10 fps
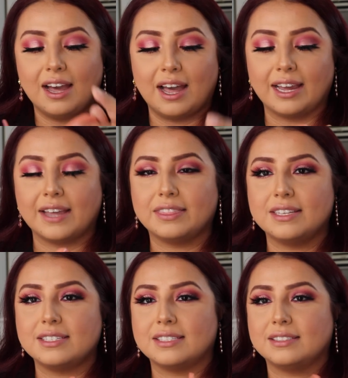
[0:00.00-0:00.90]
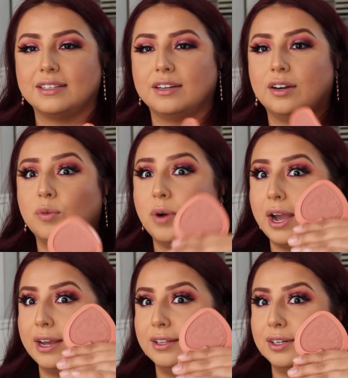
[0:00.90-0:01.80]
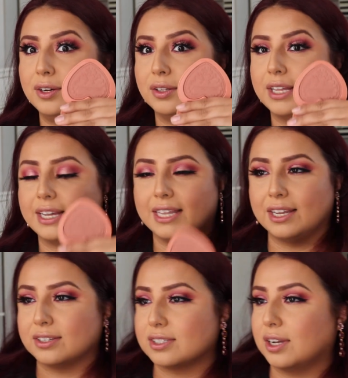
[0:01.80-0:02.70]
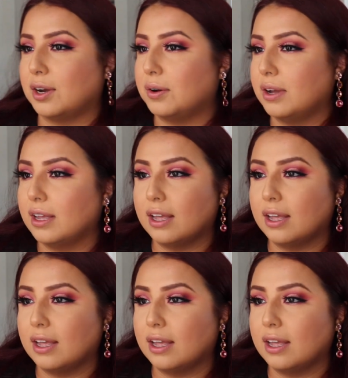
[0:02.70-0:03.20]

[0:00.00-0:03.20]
I got this a while ago, like years ago,